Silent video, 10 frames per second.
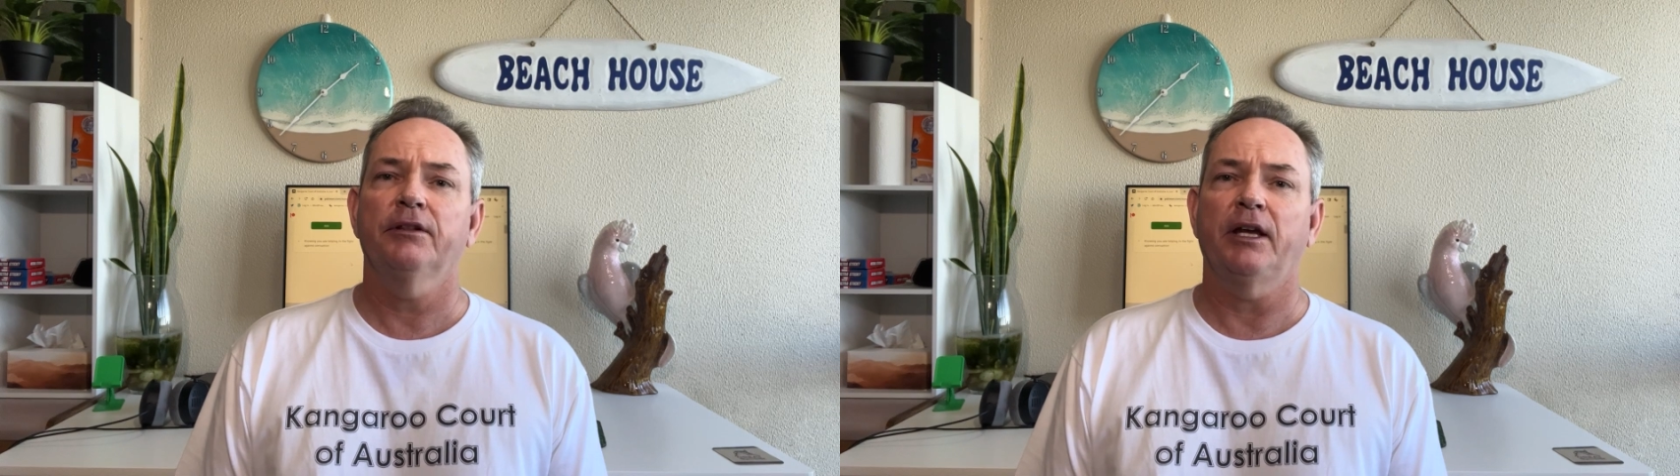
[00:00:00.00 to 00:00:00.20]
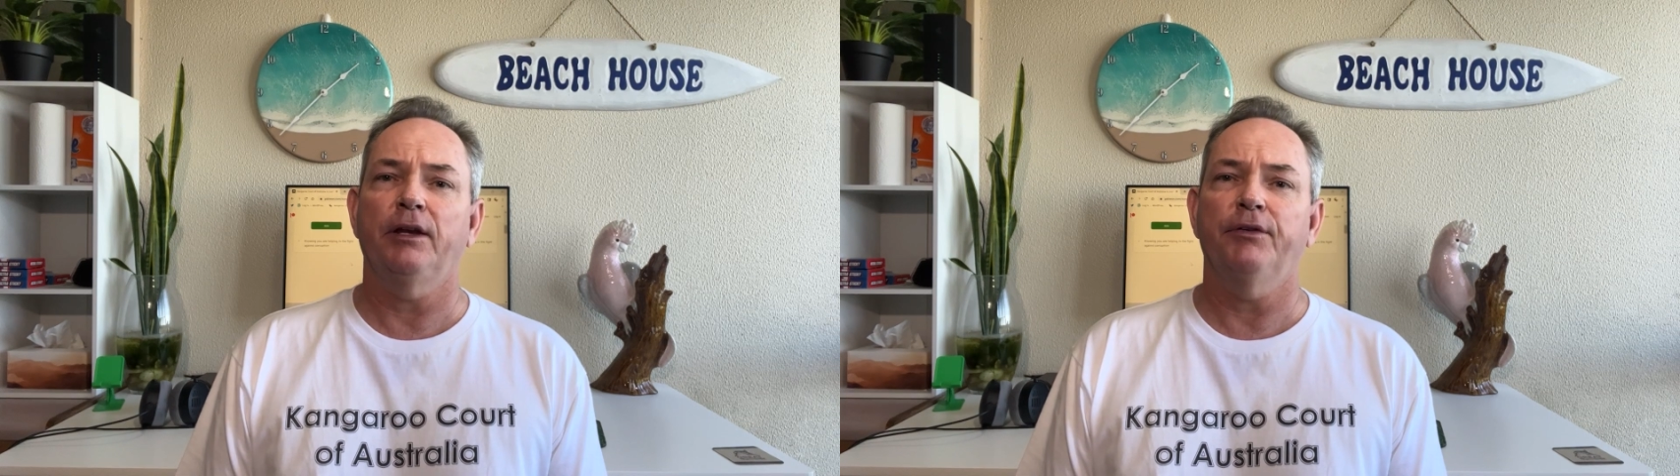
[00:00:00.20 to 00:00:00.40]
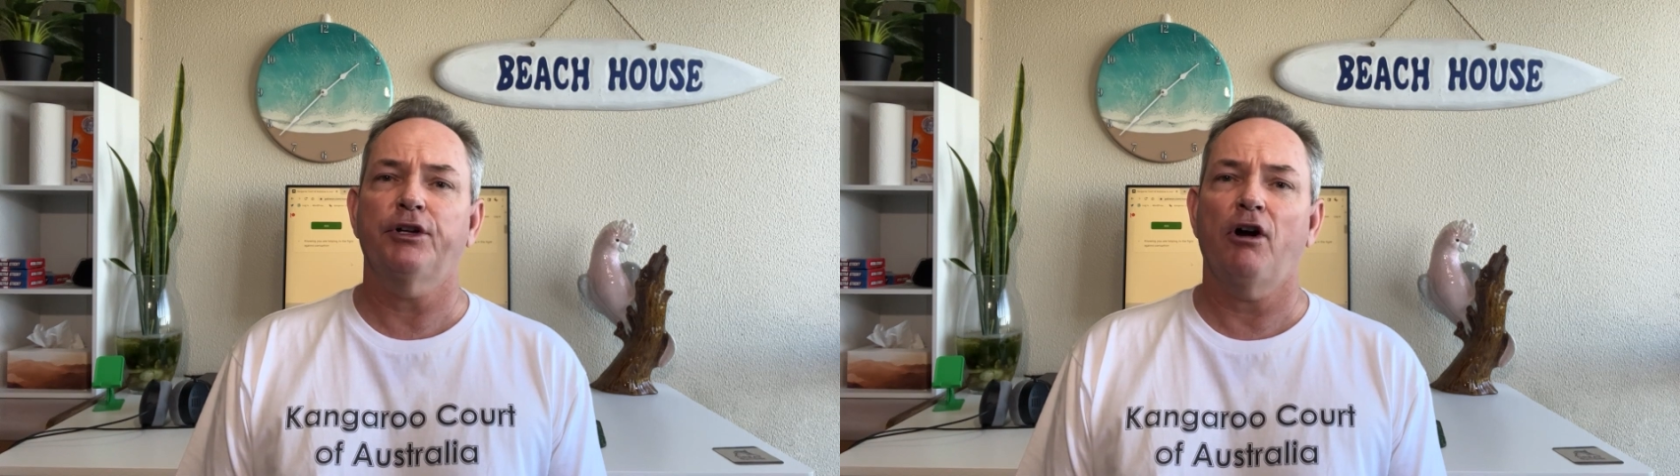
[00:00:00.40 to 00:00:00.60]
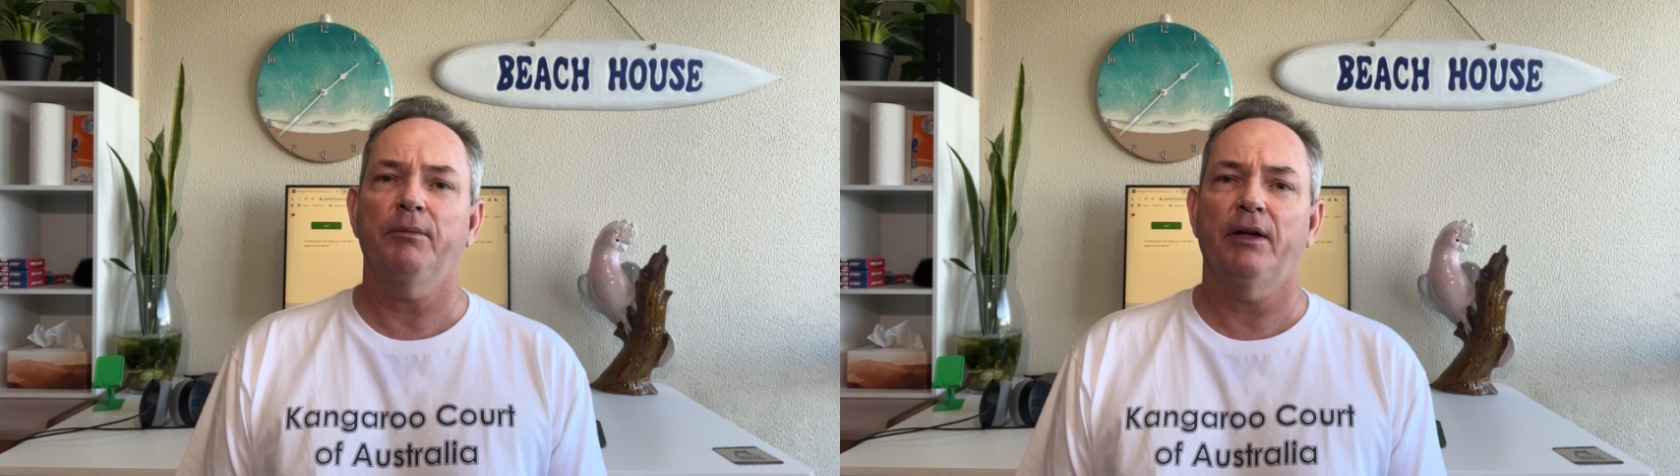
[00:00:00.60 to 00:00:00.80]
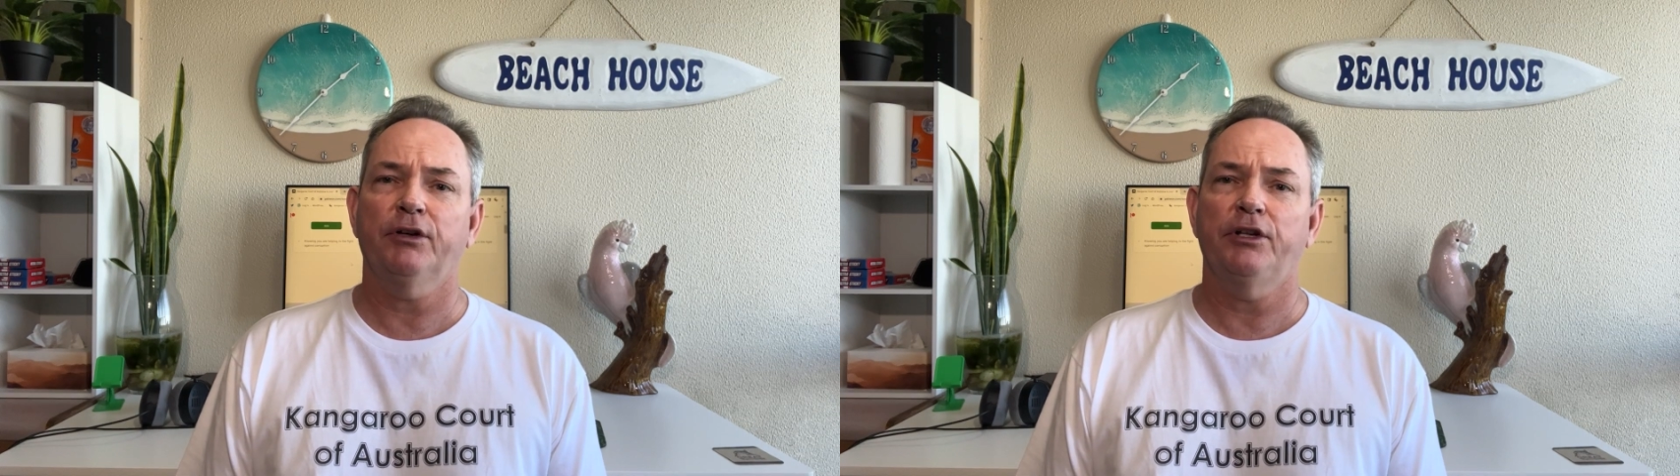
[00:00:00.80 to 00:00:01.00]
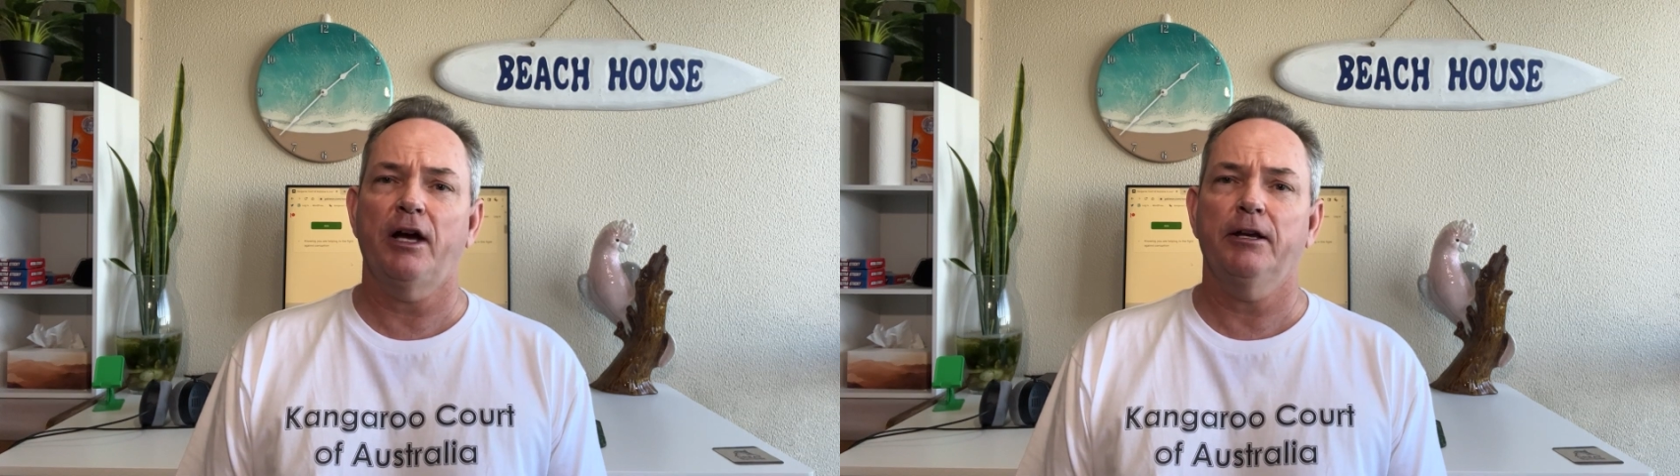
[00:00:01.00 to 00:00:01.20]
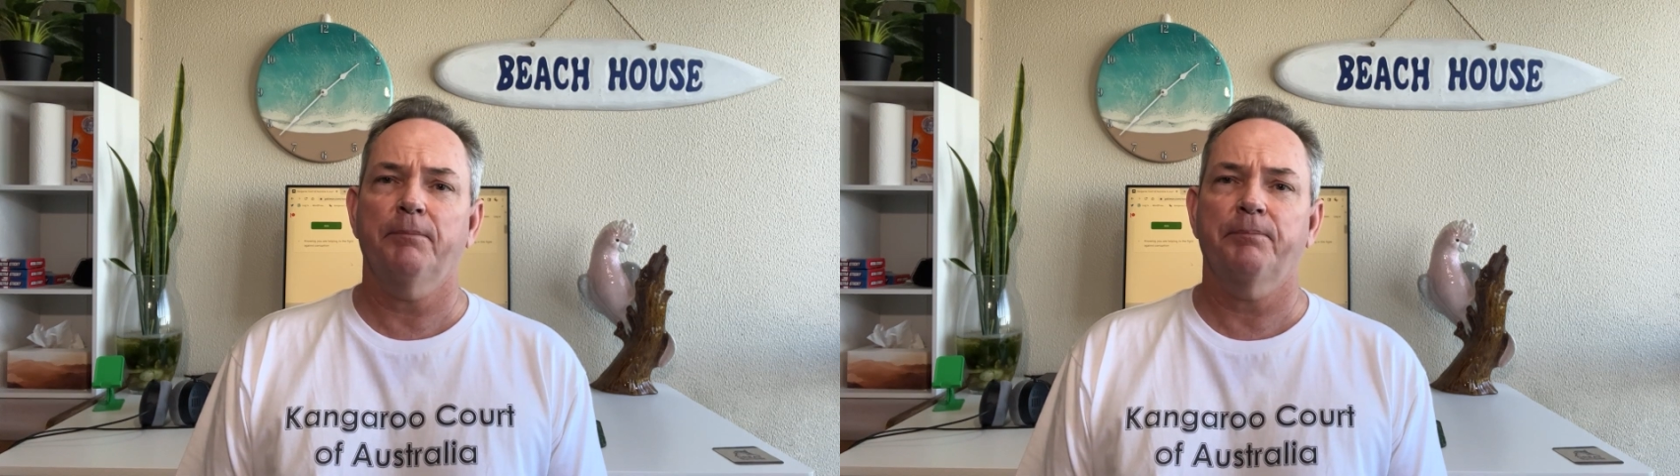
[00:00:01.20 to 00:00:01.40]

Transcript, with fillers: Thank you for your time and have a good day.